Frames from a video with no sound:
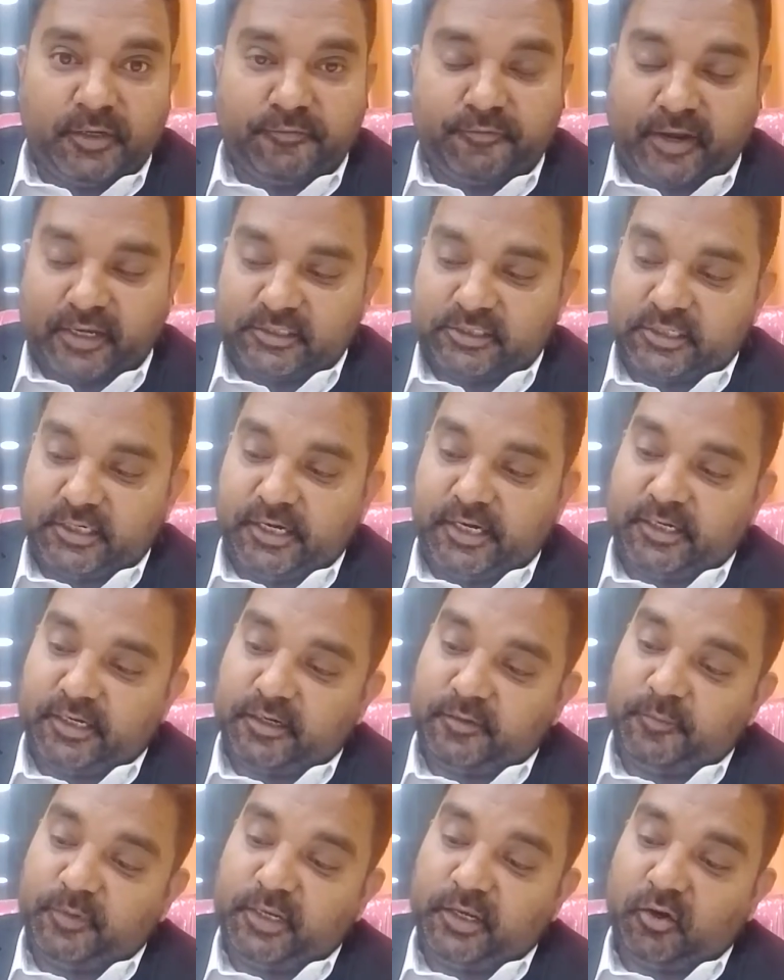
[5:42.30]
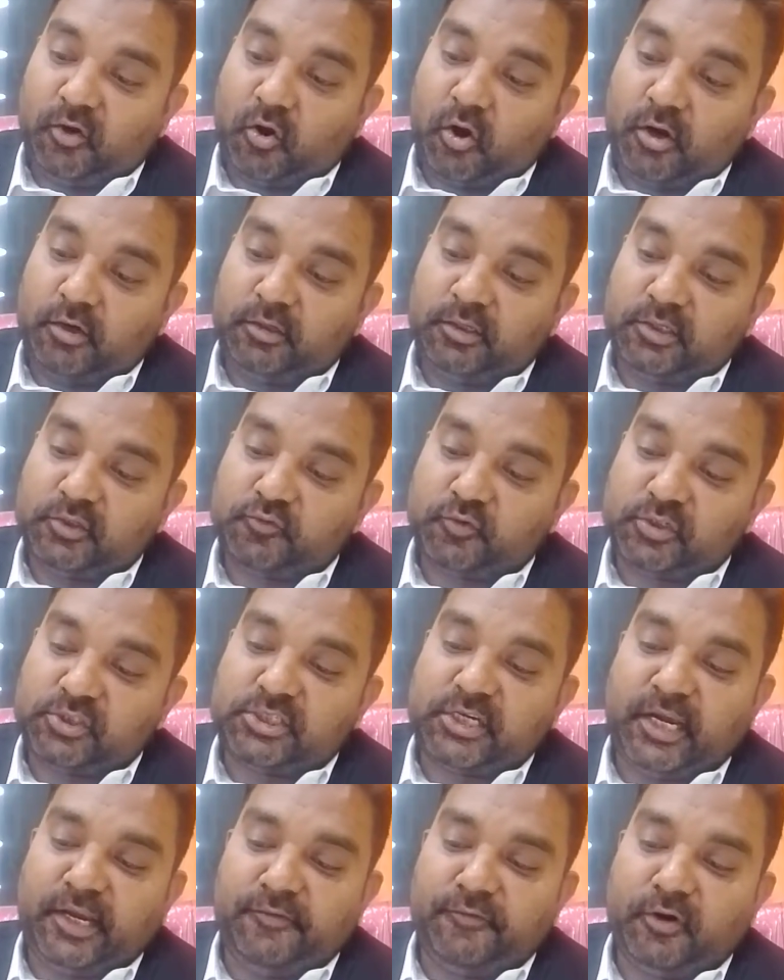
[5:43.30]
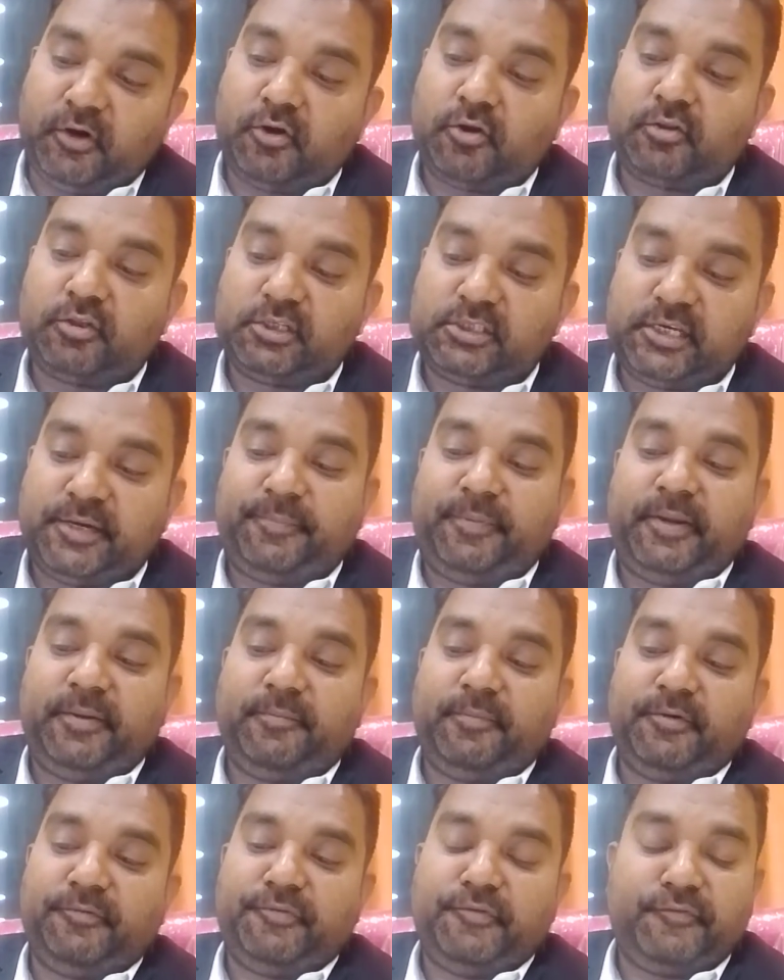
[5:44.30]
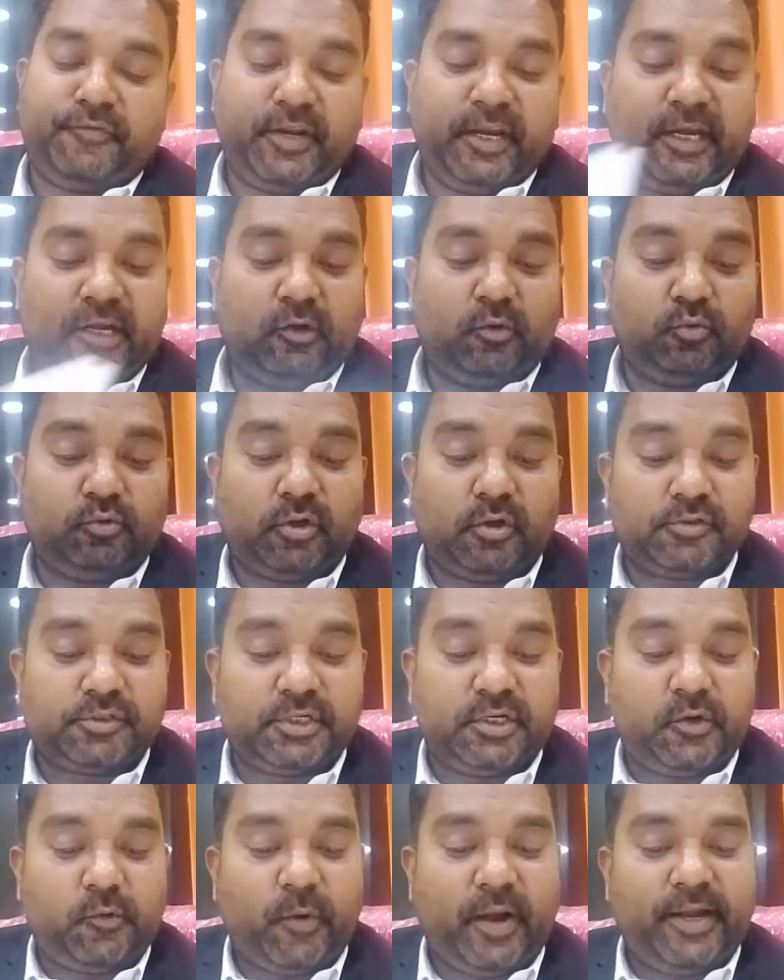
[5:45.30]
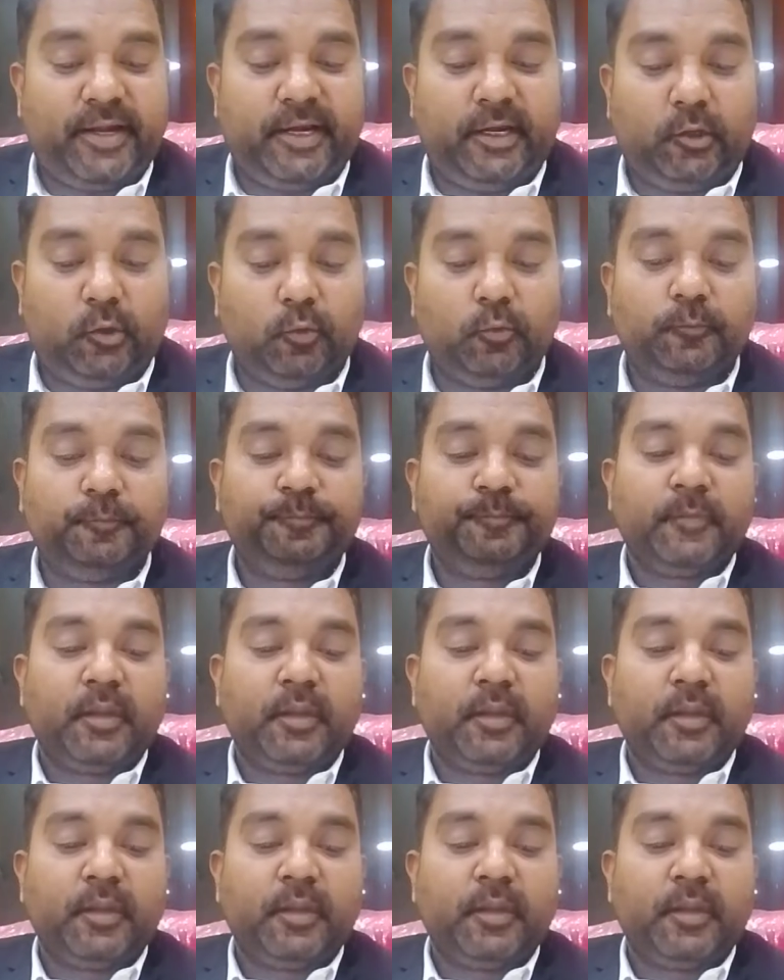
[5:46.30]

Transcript: fascinated me a lot. This was delivered on the September 15, 2022.